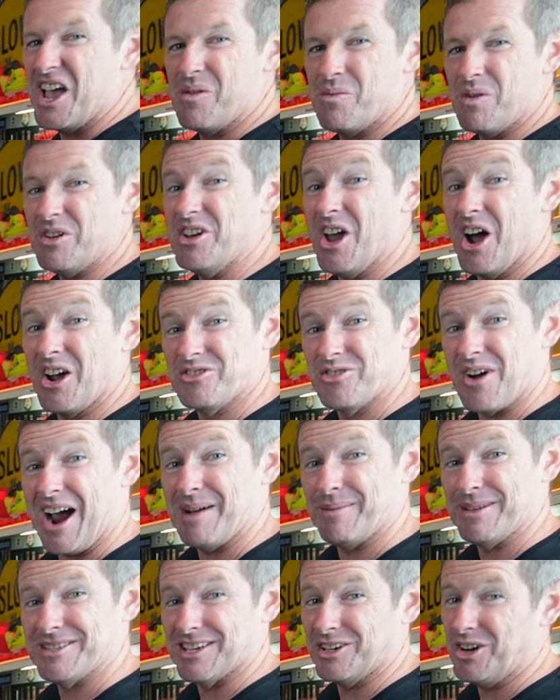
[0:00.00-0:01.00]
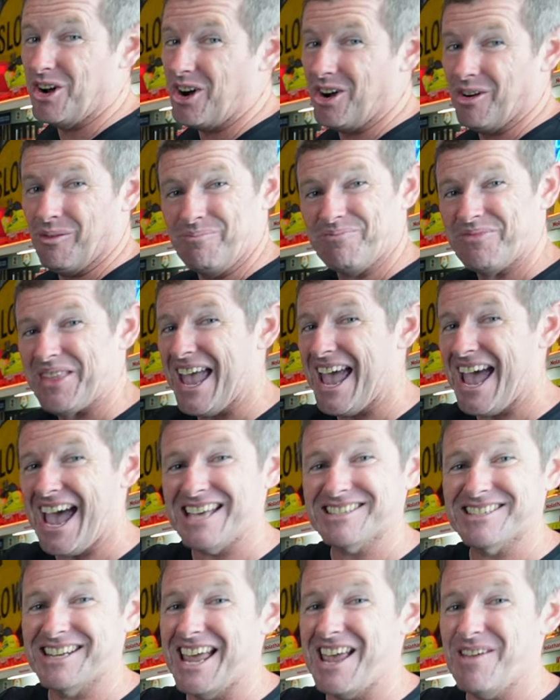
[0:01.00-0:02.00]
with no dramas at all.
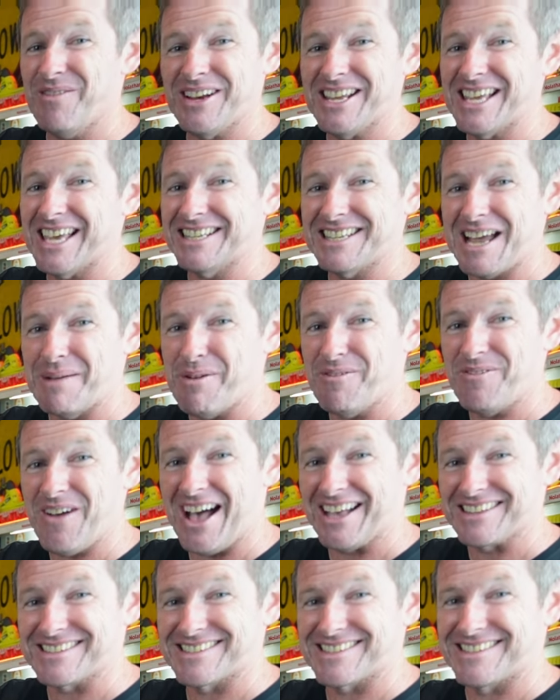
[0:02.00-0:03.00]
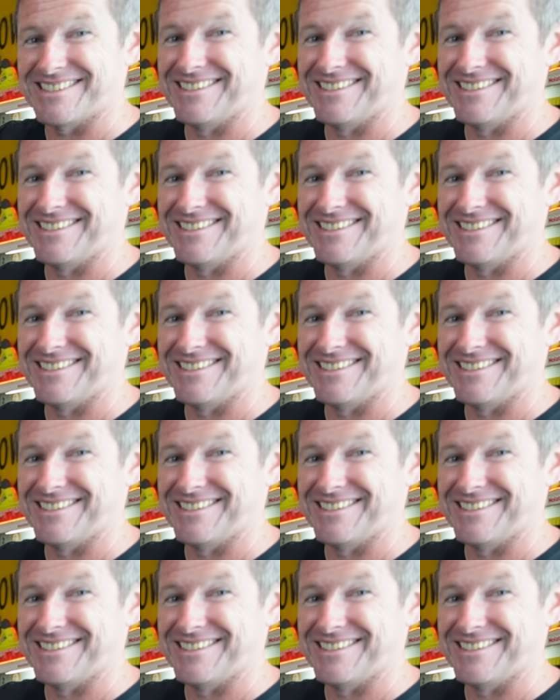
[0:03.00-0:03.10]
Hasn't even kicked up a fuss.